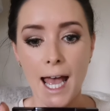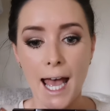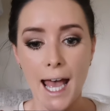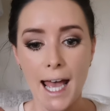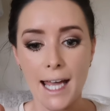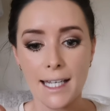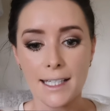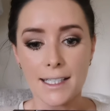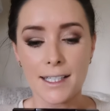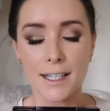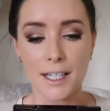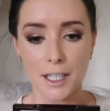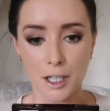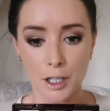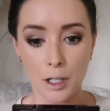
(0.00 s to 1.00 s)
and
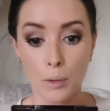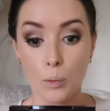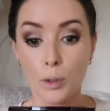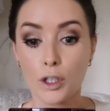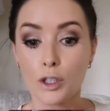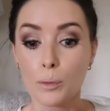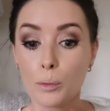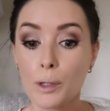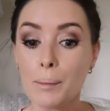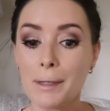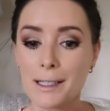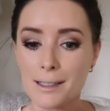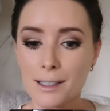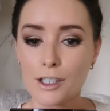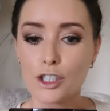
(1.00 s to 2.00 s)
then we'll
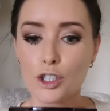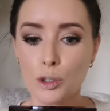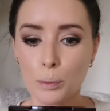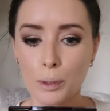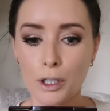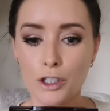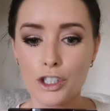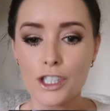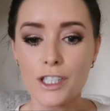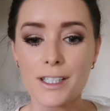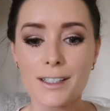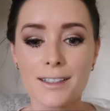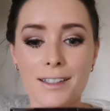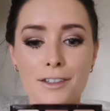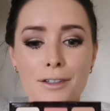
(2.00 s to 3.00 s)
mix the two blushes
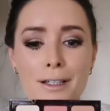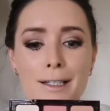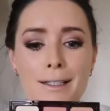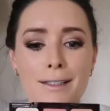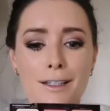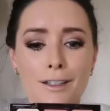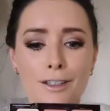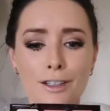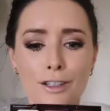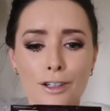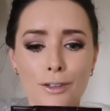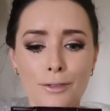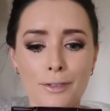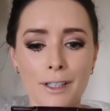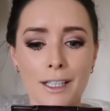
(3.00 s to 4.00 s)
because there is a
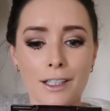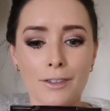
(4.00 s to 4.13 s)
lovely,